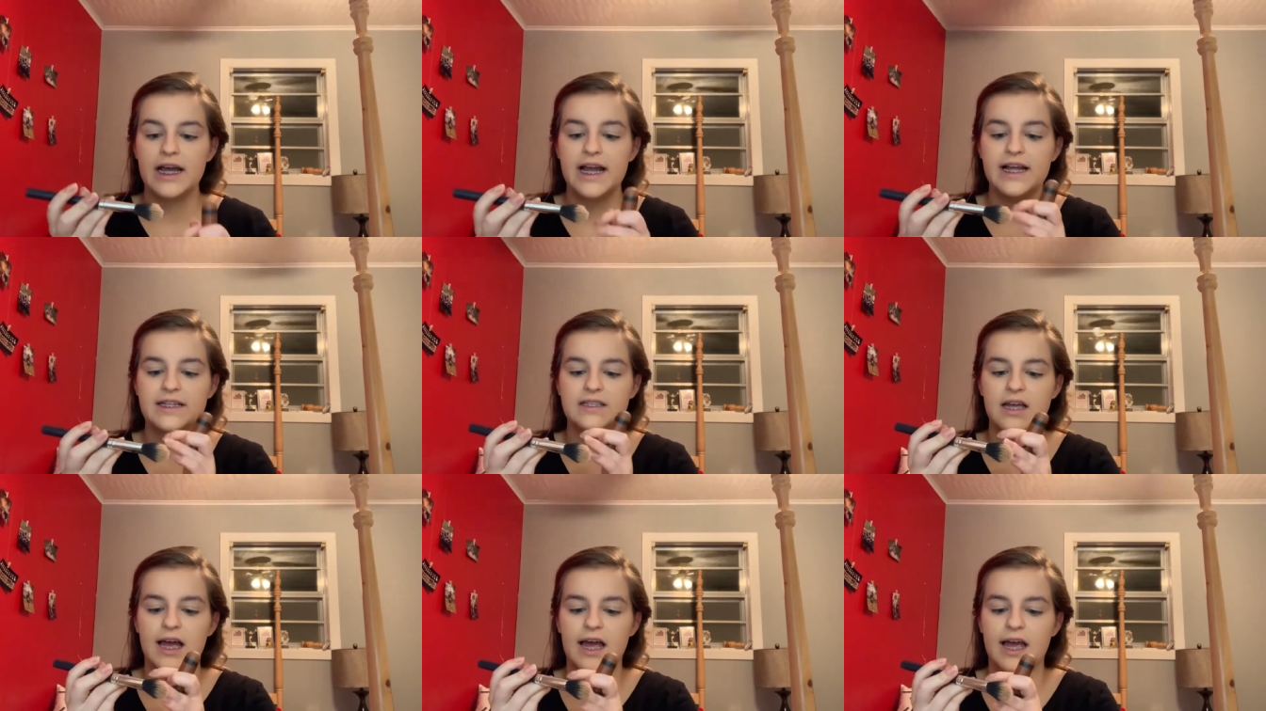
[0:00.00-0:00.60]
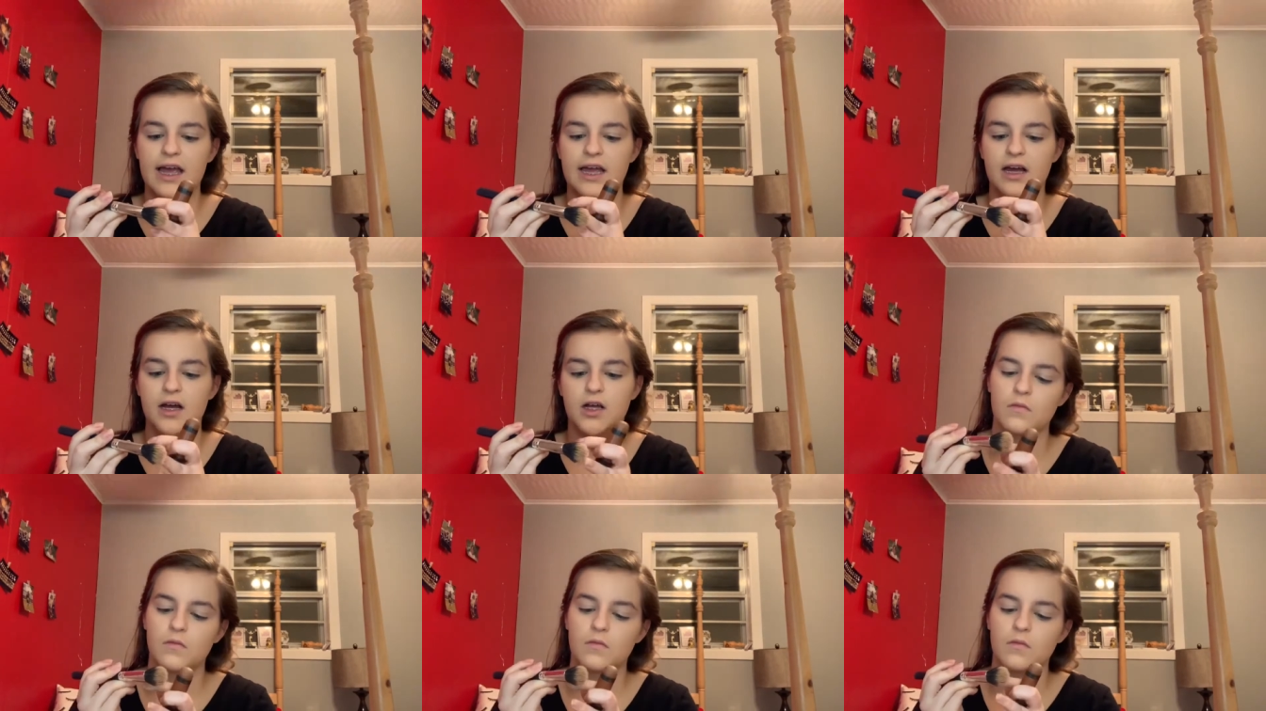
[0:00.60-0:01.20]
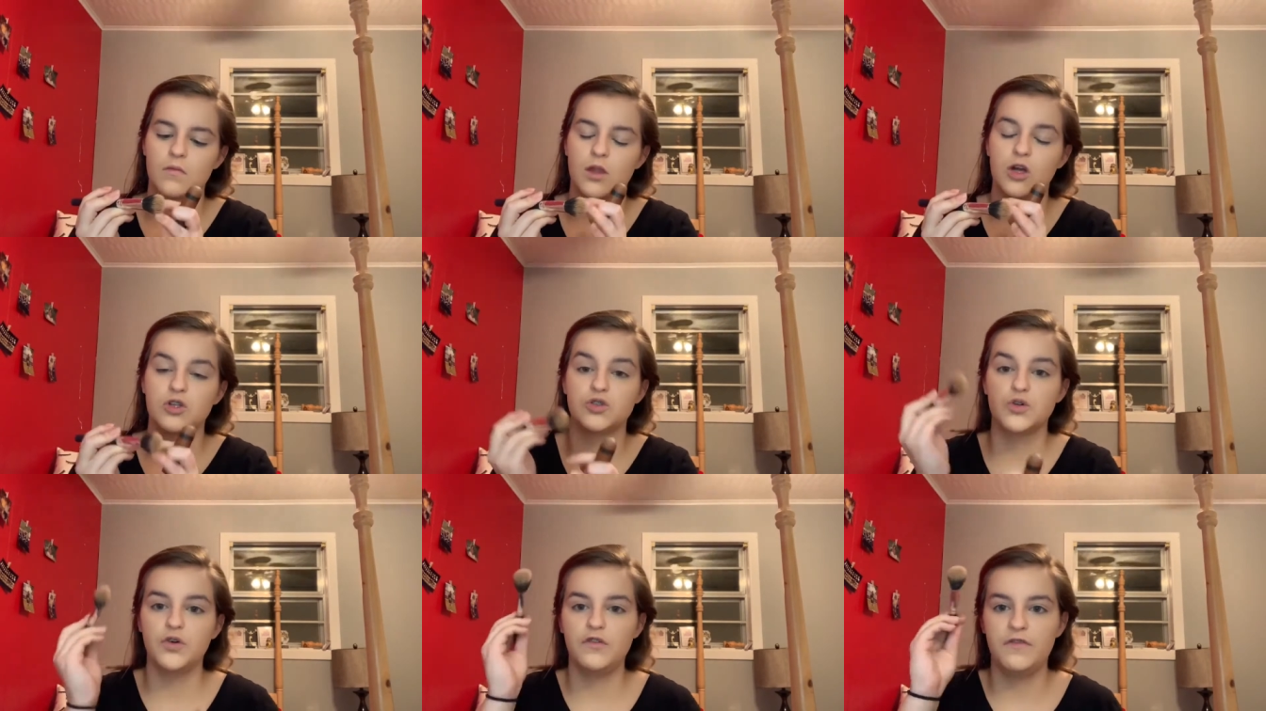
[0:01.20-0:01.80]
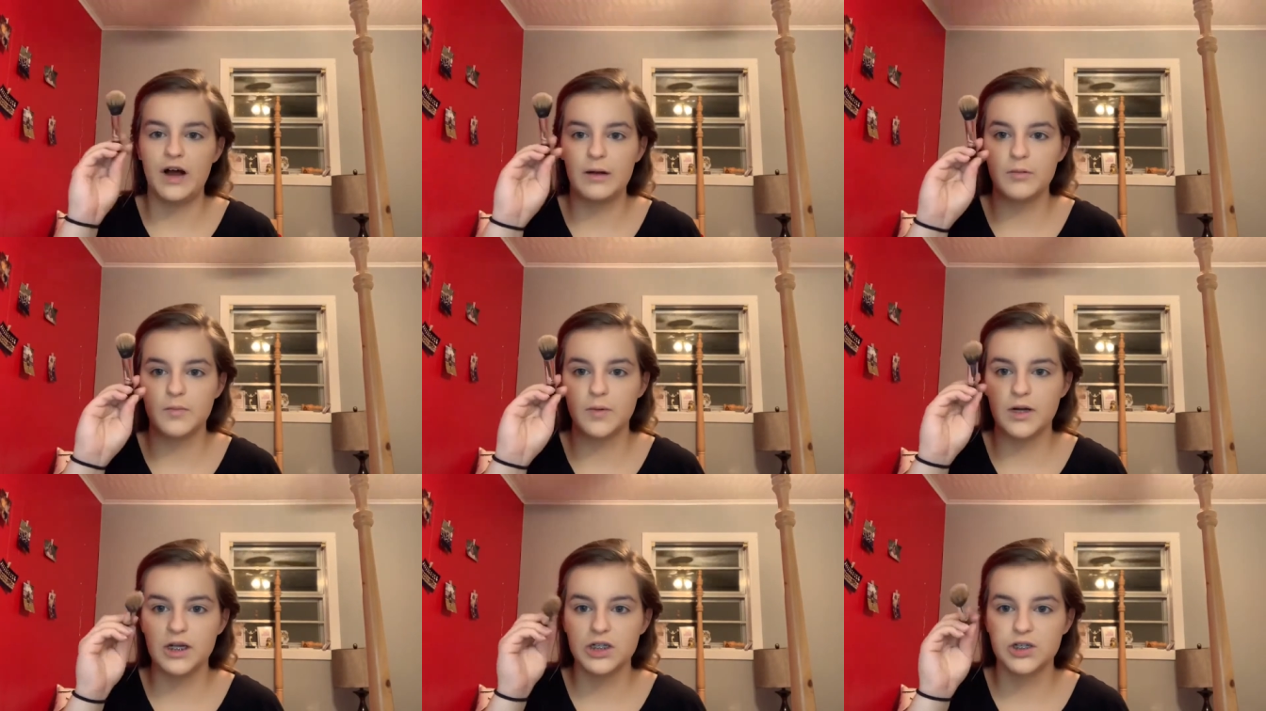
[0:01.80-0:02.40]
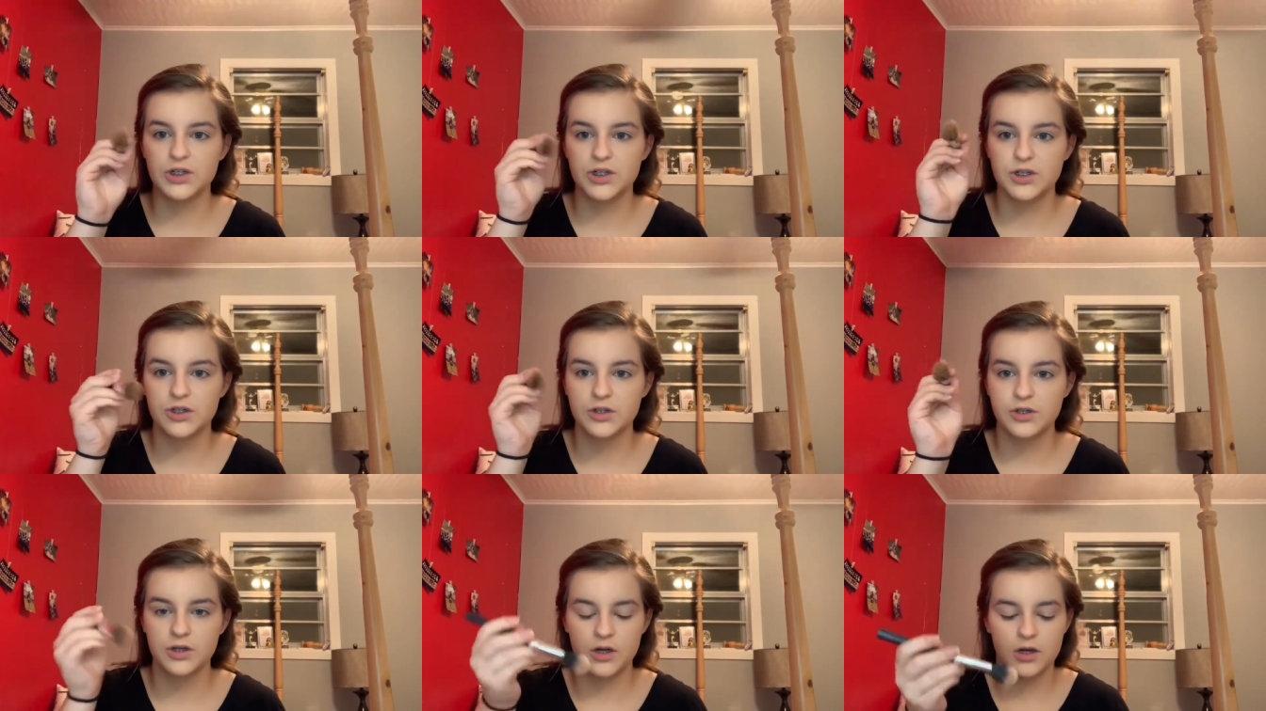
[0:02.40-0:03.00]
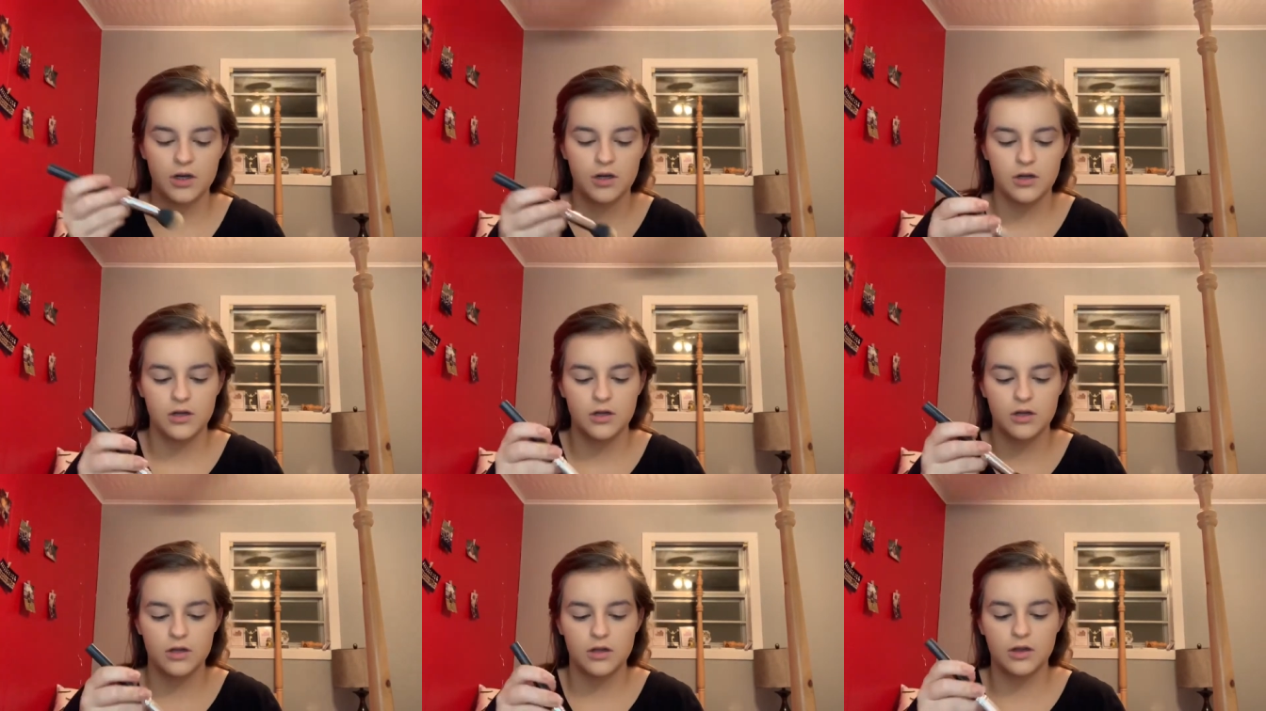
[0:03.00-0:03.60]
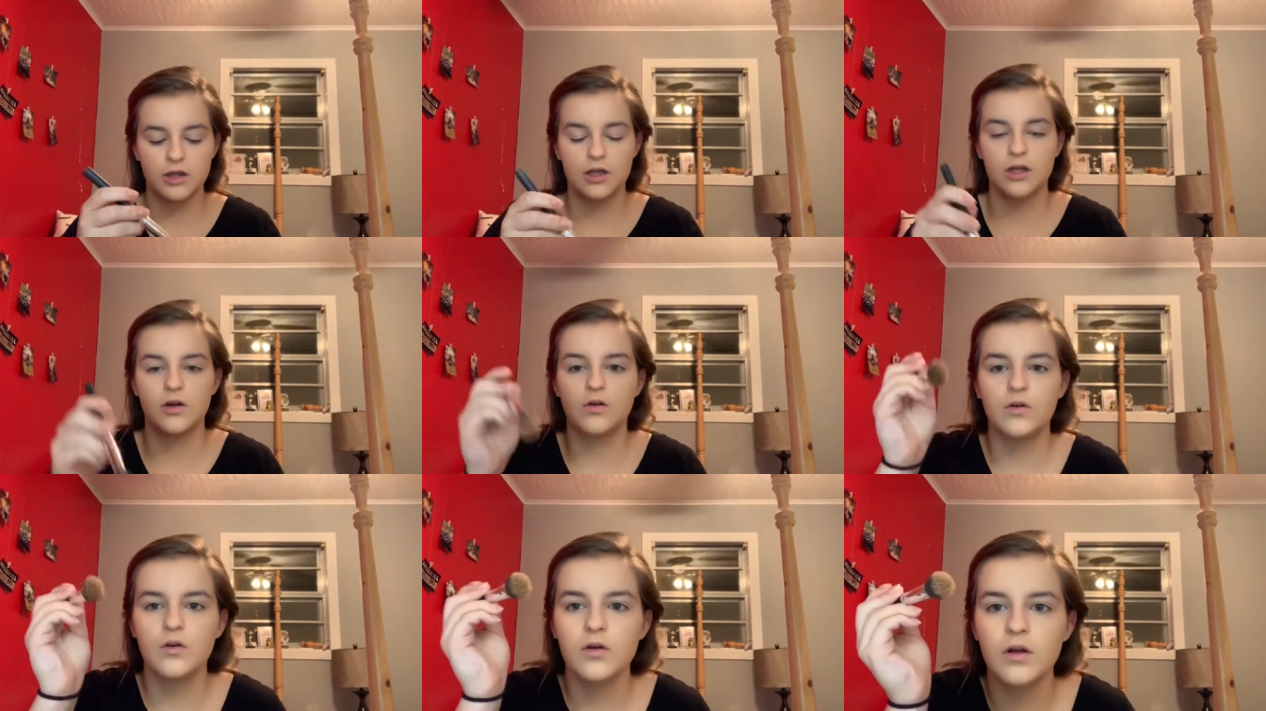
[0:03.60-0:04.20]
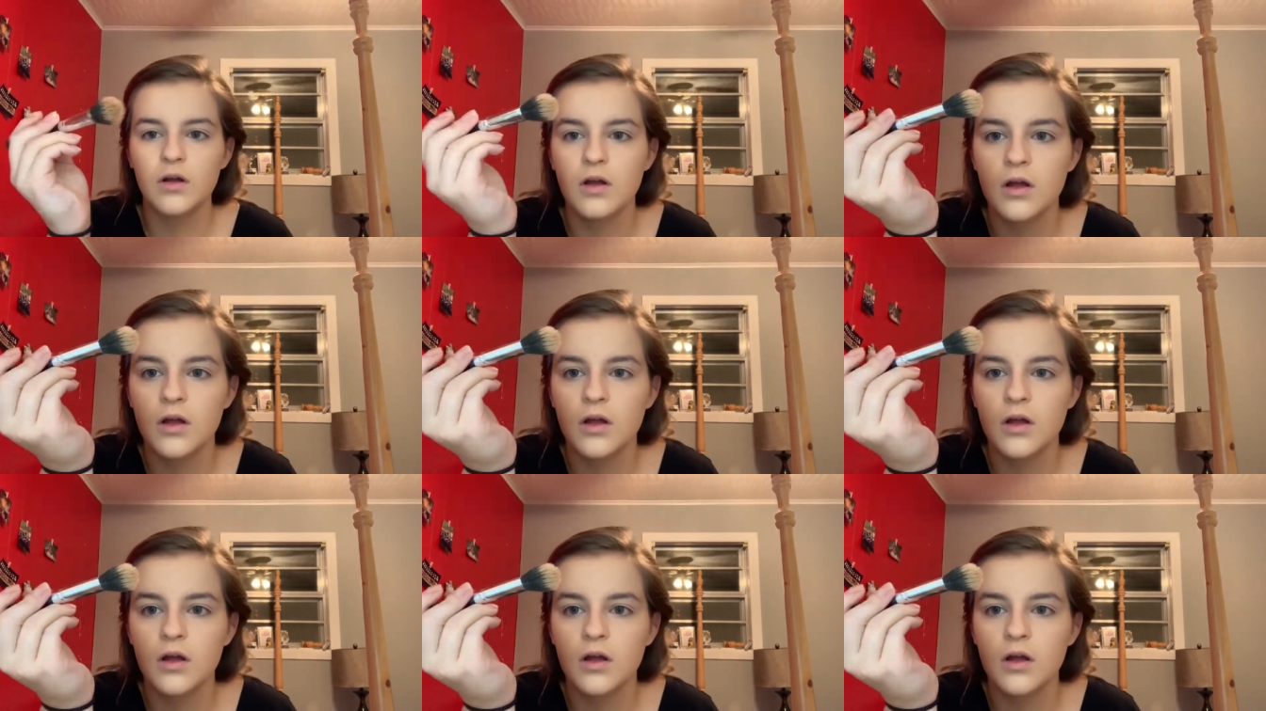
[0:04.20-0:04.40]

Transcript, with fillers: It's a dual fiber brush, little